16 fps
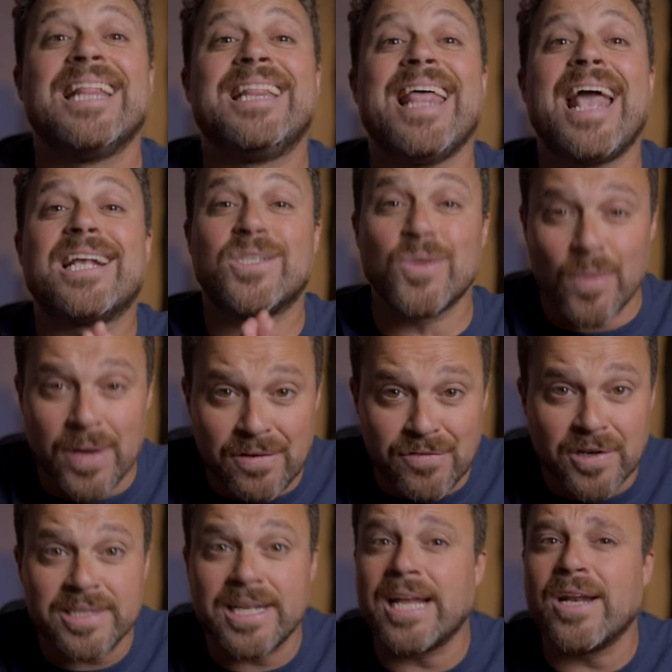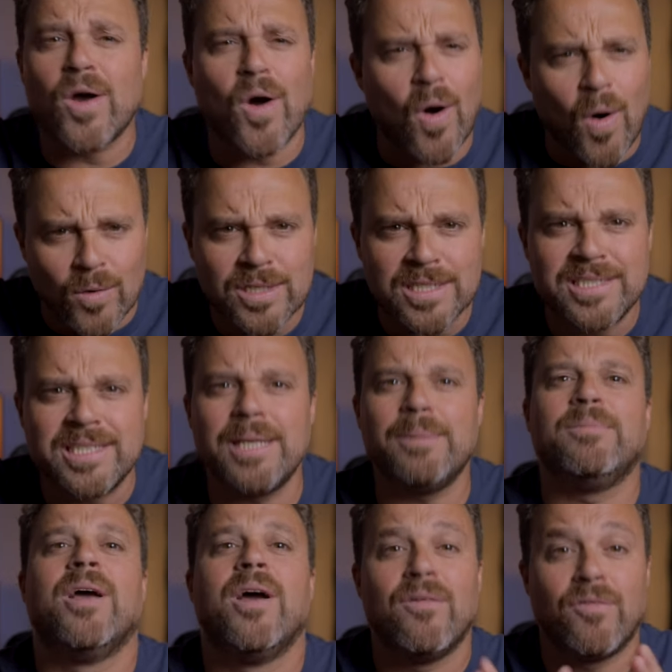Thanks Winfred and all the
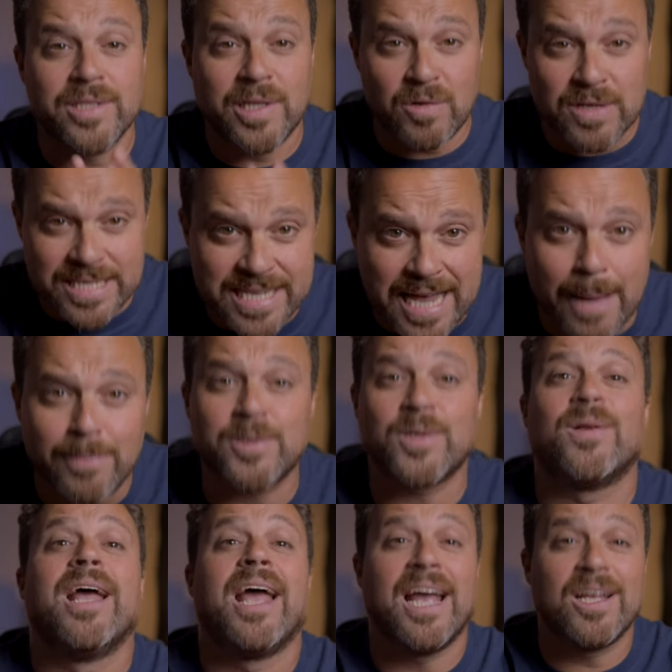team for the reception